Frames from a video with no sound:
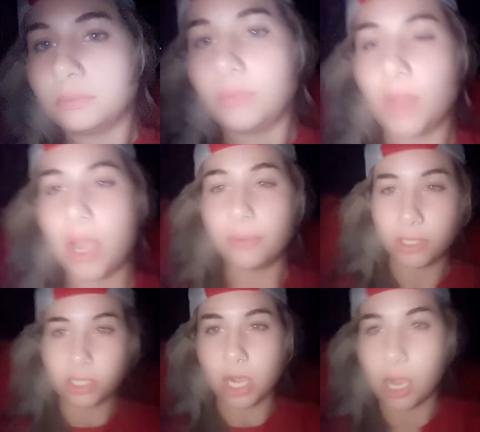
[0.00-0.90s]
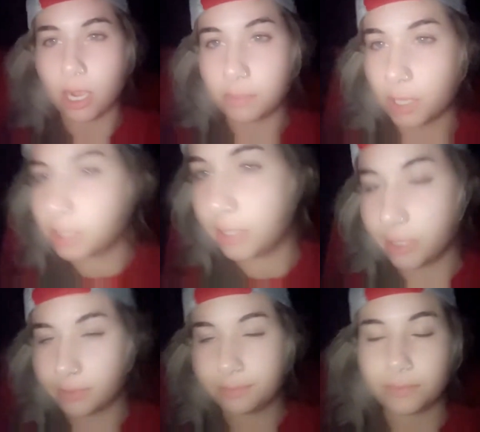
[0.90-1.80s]
I wanted to hop on here.
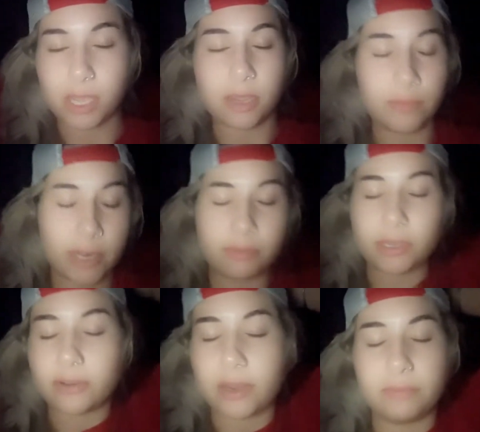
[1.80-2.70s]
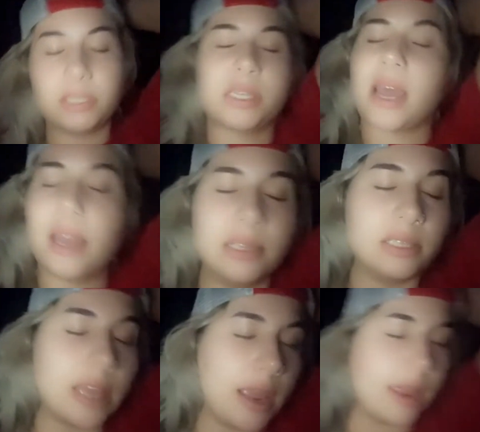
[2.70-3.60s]
I'm wearing my grandpa's hat
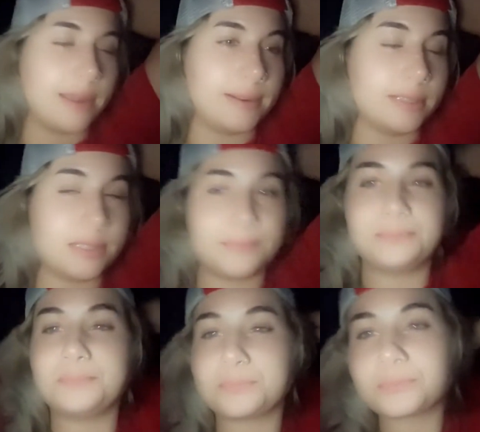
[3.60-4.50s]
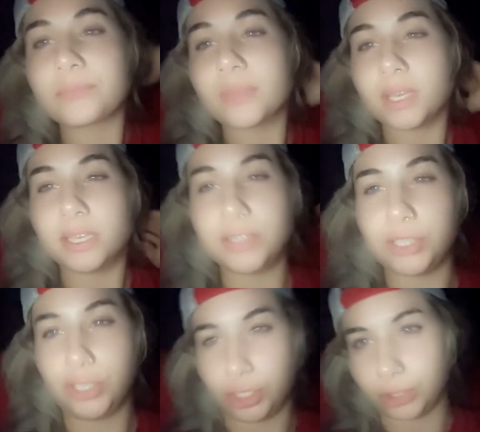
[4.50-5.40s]
and it's
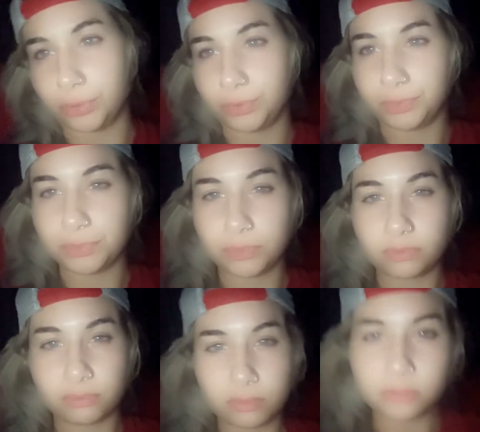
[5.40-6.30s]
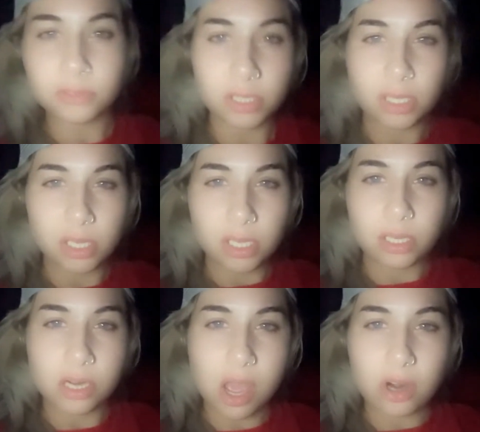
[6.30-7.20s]
June.
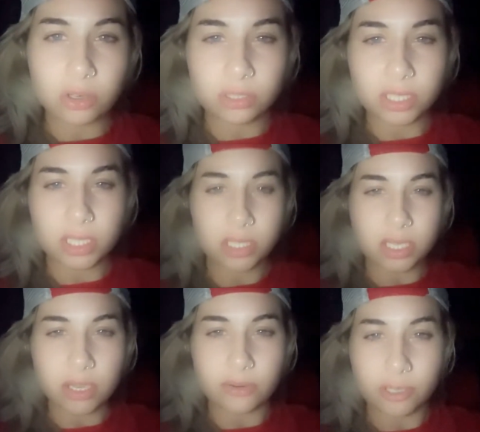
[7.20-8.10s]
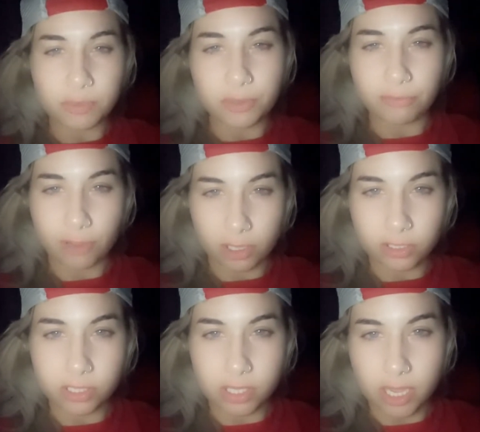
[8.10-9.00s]
Not only is it going to be Father's
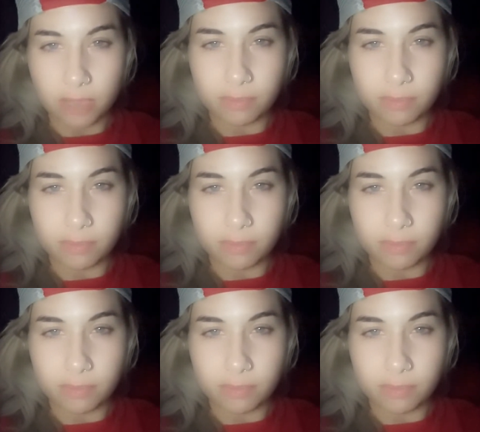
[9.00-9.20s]
Day, but